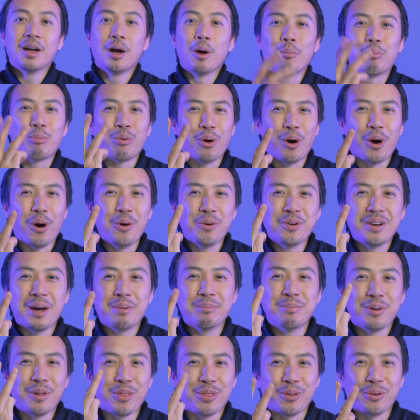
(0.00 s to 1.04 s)
Pro
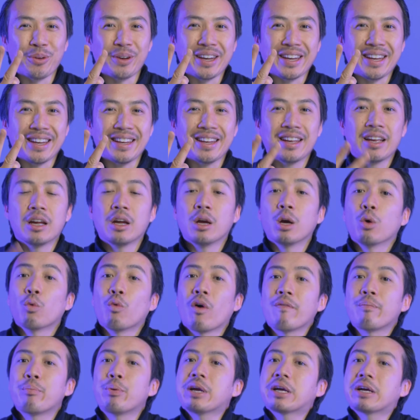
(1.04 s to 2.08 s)
number 3
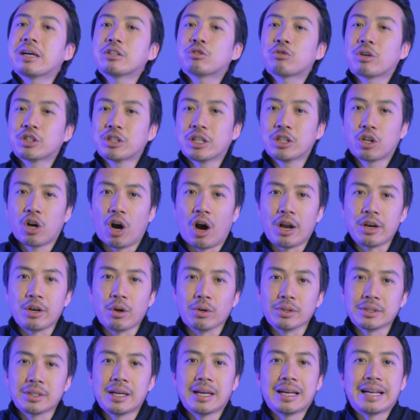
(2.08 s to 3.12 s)
with pre-construction
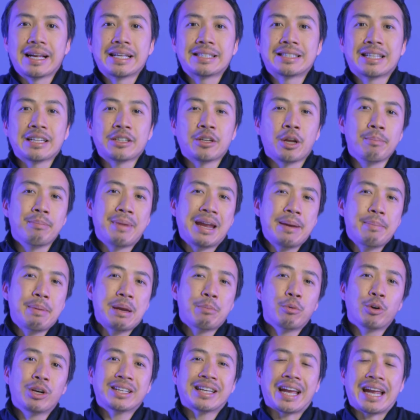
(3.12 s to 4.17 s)
condos is that you may be
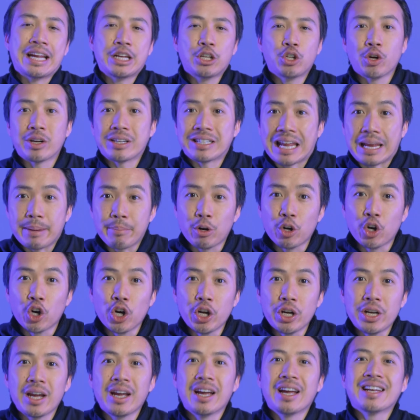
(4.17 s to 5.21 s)
able to get into a
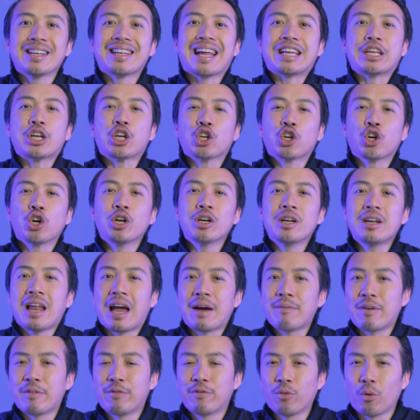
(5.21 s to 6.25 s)
neighborhood that you couldn't
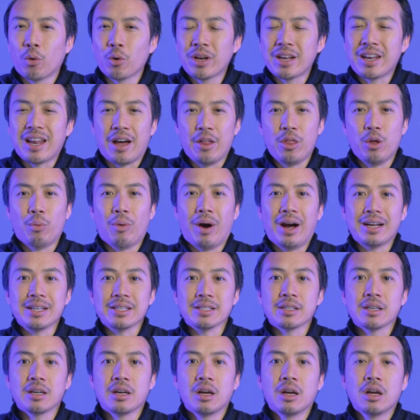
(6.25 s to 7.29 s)
have afforded otherwise.